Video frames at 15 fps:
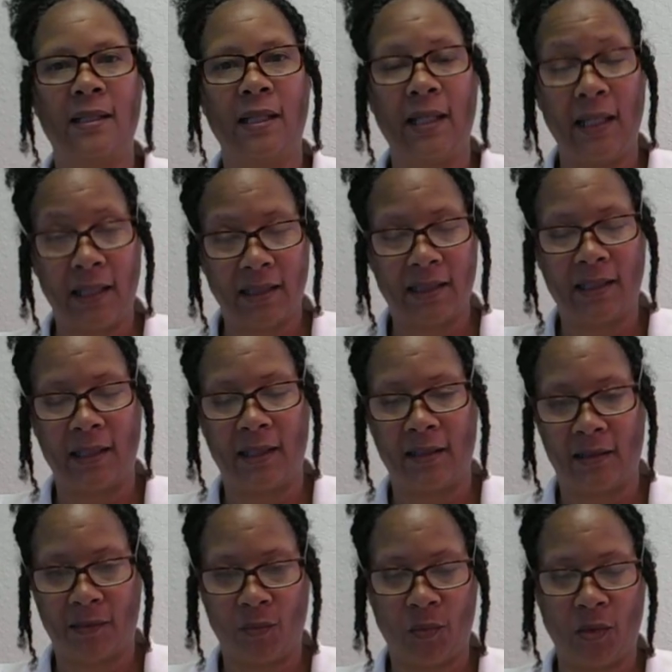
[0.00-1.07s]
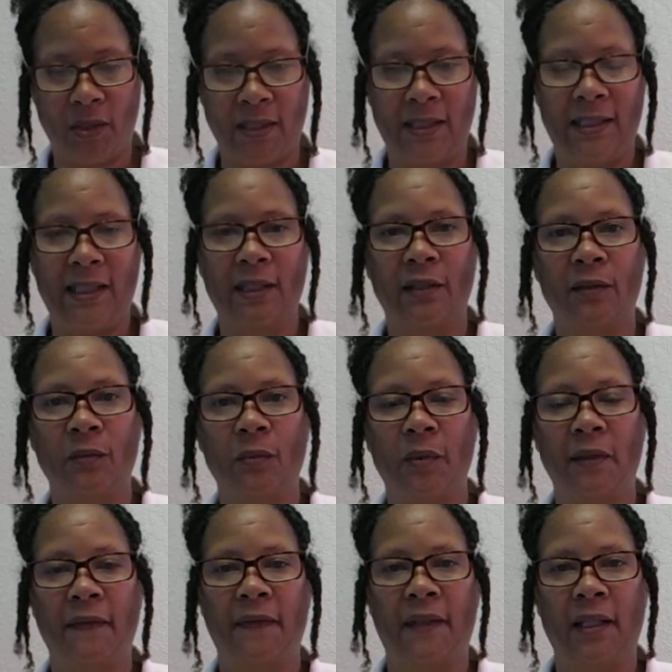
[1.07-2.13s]
instance, was dealing
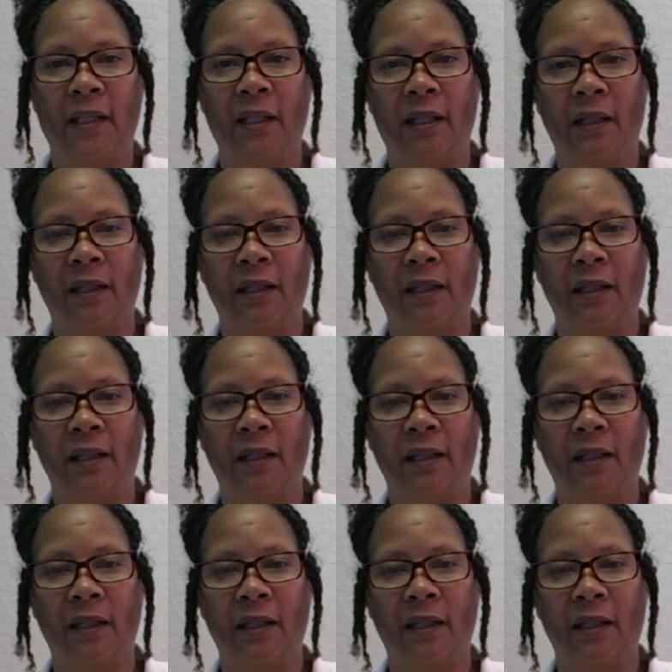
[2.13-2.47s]
with the